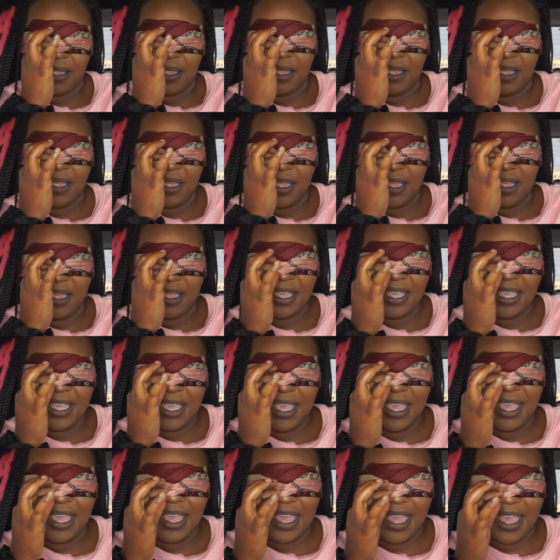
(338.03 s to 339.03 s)
I
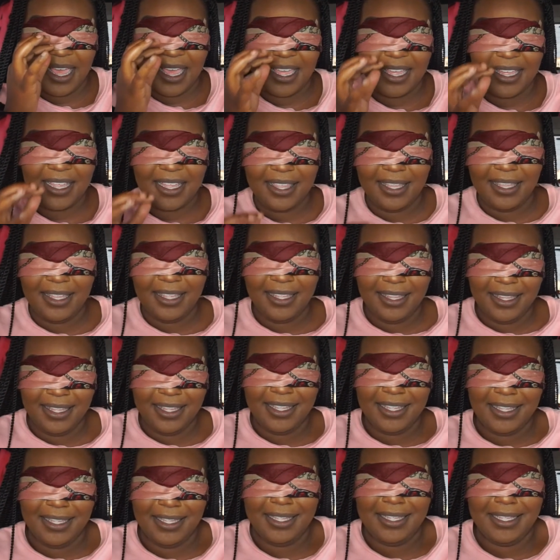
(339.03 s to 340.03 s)
can't.
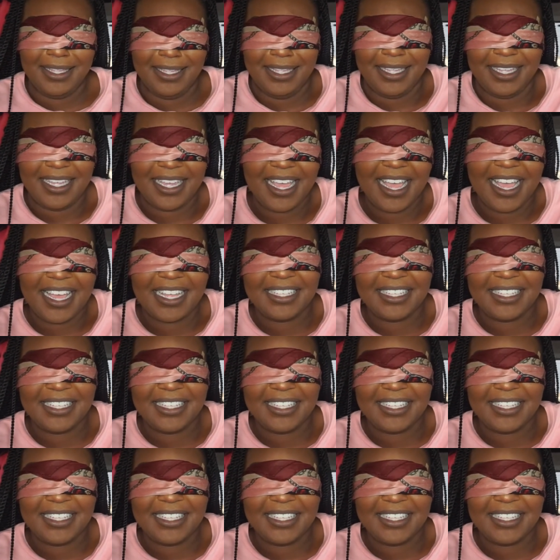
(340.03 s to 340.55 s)
I